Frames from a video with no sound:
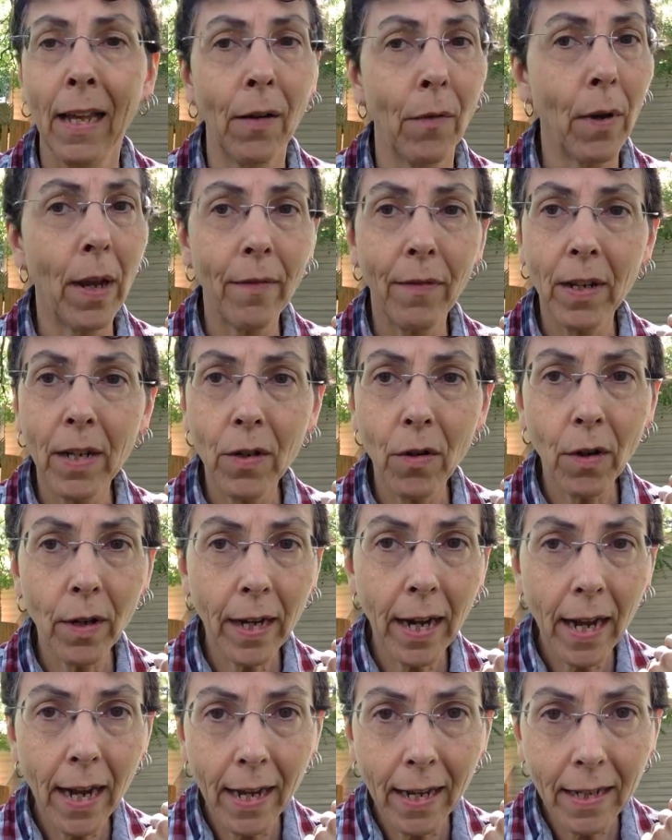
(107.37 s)
We have indoor
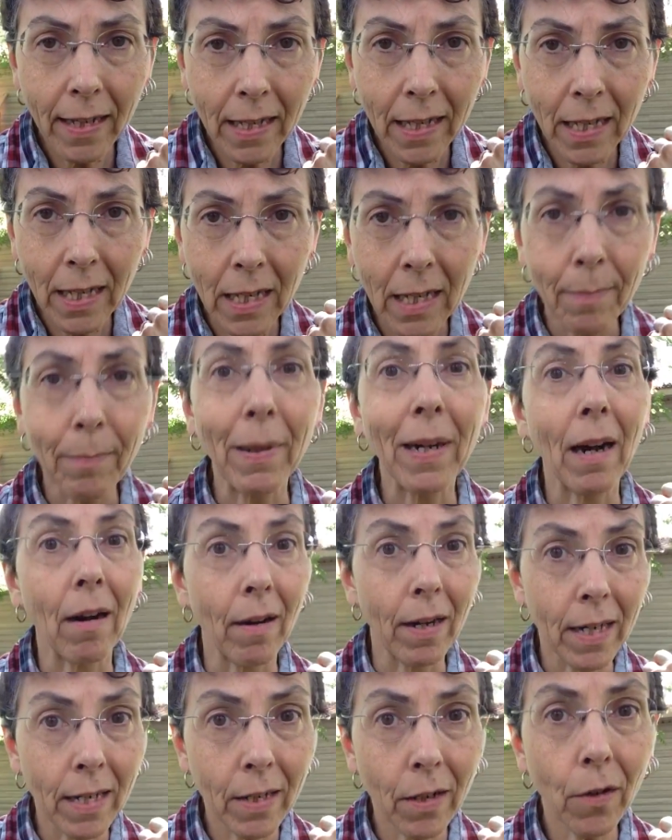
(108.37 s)
cats, but
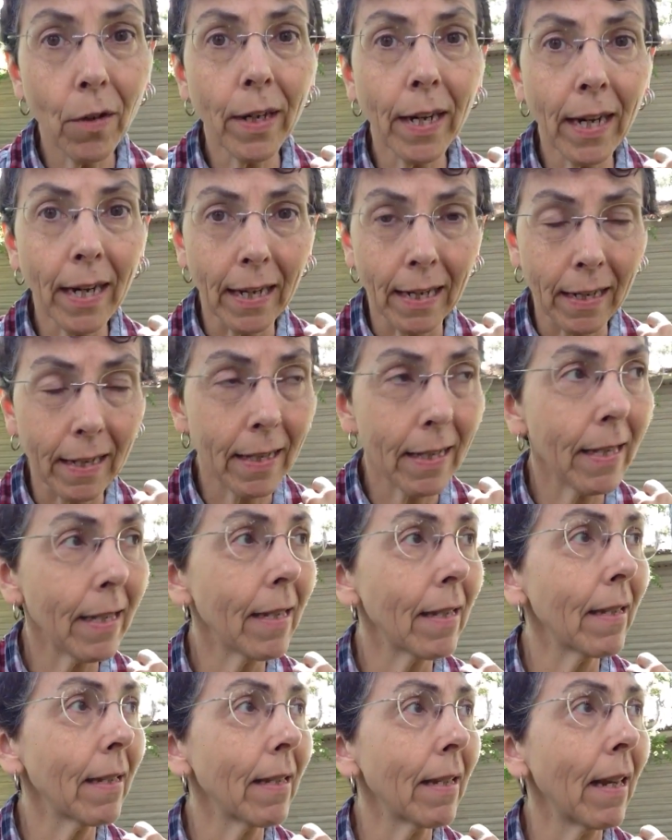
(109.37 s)
our indoor
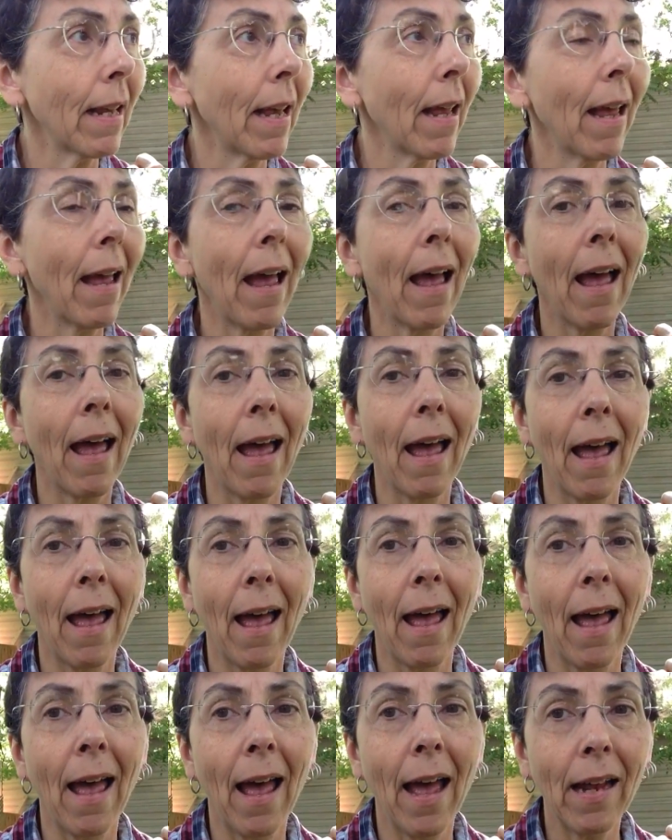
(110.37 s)
cats
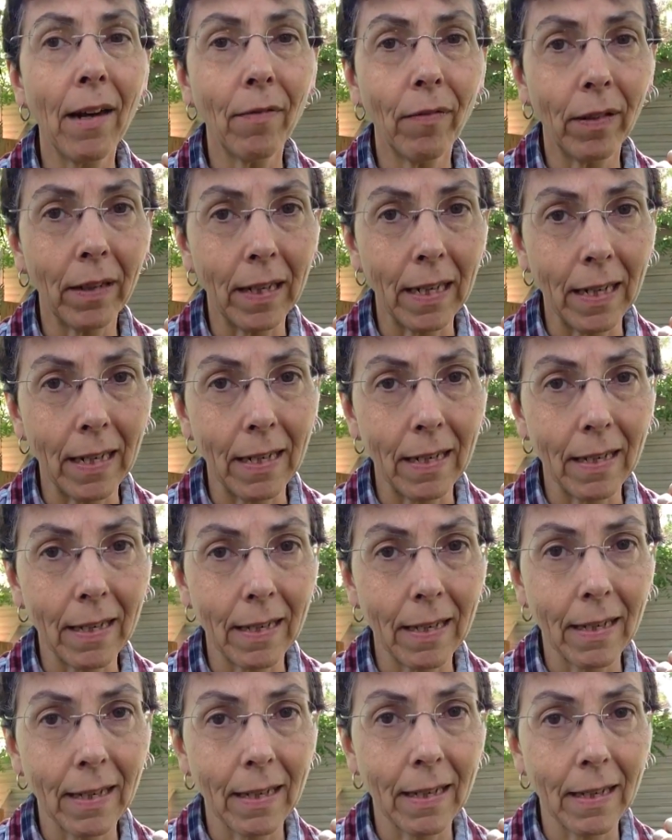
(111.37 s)
had
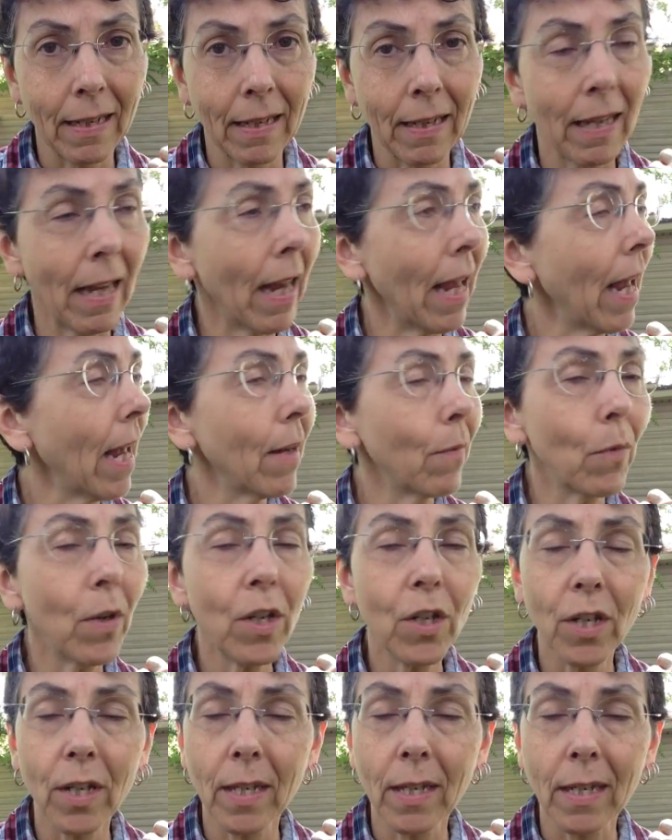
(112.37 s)
fleas, and
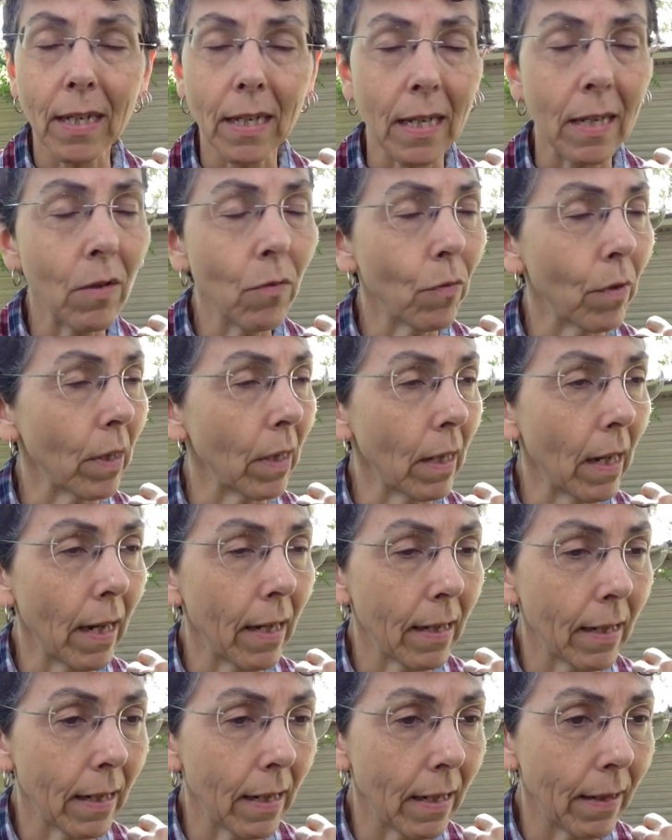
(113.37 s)
we just didn't
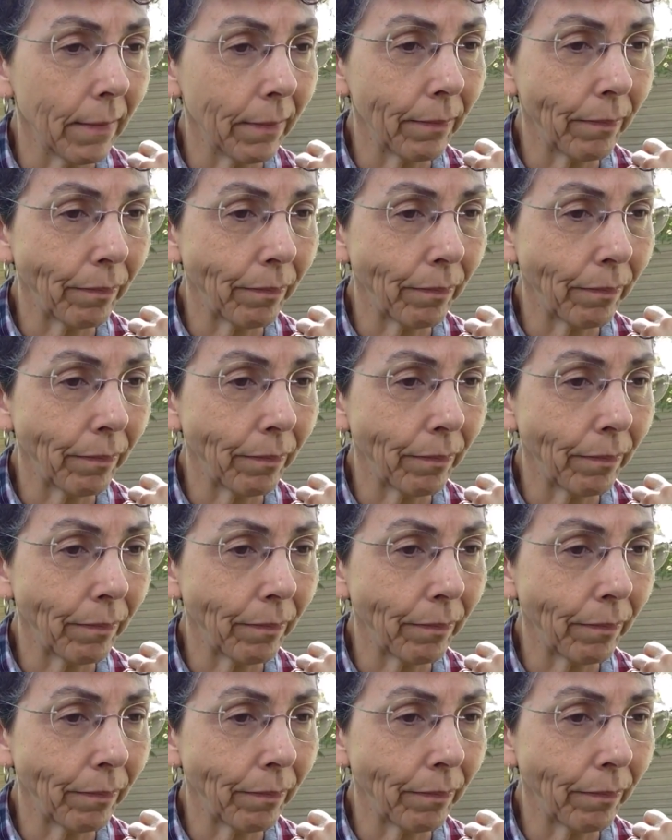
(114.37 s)
realize it.